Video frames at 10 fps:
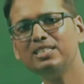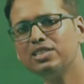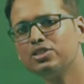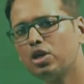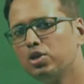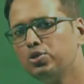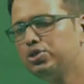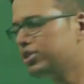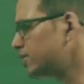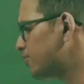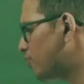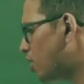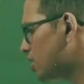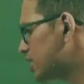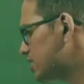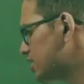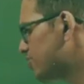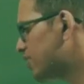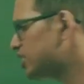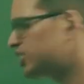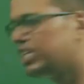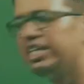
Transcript: the solution for this differential